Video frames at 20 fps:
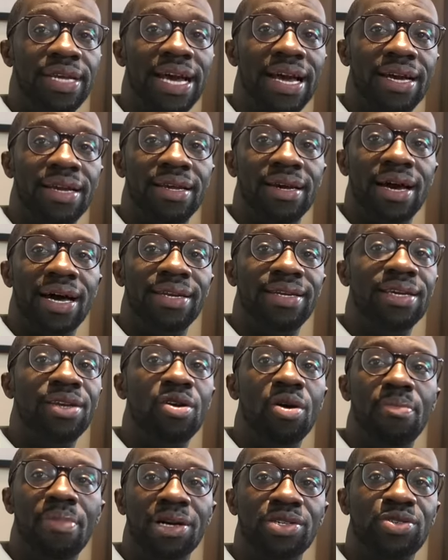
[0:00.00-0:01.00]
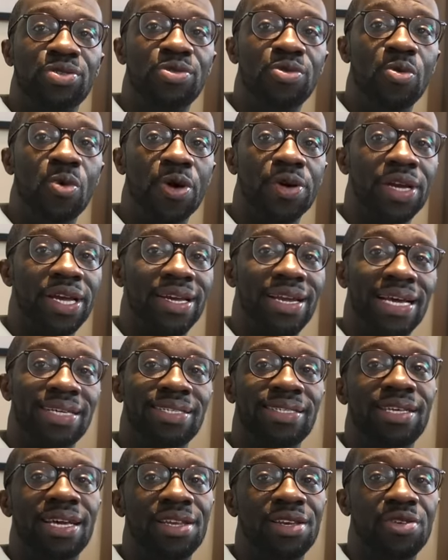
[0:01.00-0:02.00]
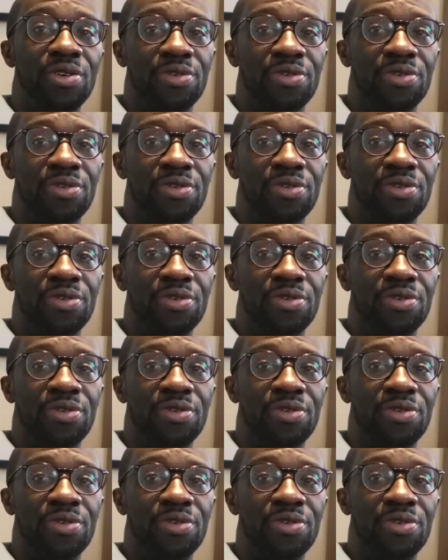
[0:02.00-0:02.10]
Dad, I did all my schoolwork and I studied